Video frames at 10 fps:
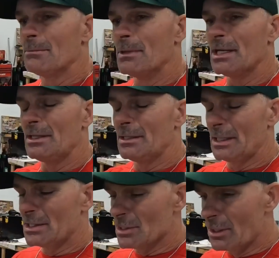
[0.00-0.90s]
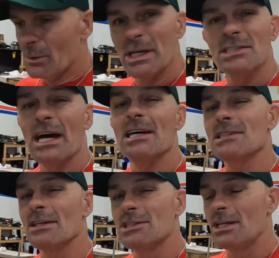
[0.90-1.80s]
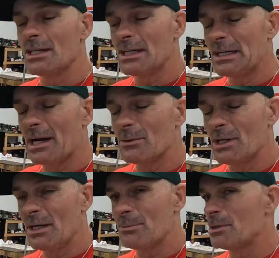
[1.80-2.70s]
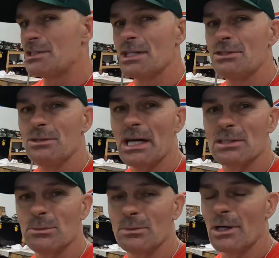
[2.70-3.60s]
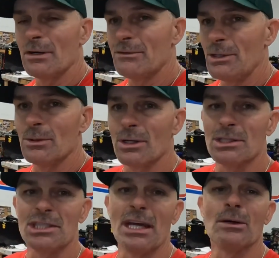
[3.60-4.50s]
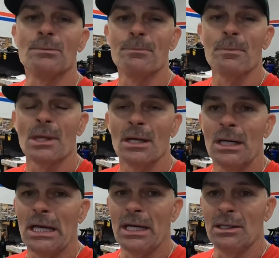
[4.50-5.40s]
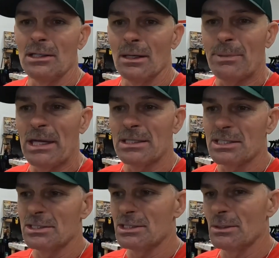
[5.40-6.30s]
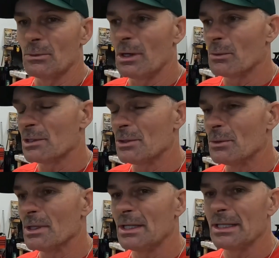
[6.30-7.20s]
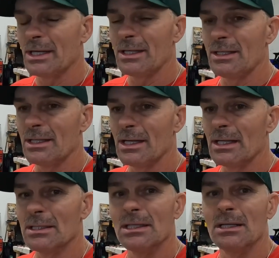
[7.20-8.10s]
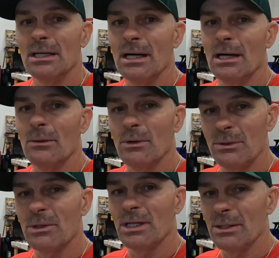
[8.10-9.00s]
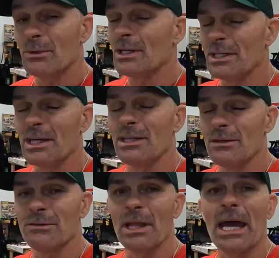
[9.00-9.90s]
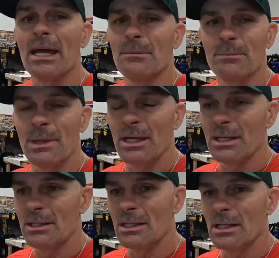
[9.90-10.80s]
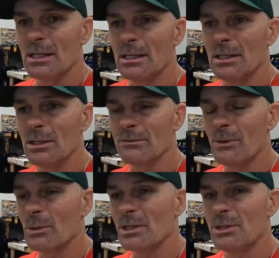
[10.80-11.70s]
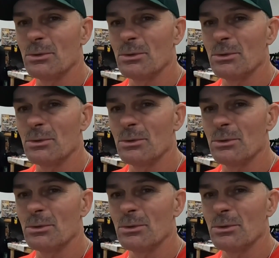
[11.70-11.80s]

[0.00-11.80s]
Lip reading: but as always, guys, I'll tell you again, I really appreciate you guys viewing our channel and paying attention to what we're doing, and we really thank you for that. And I look forward to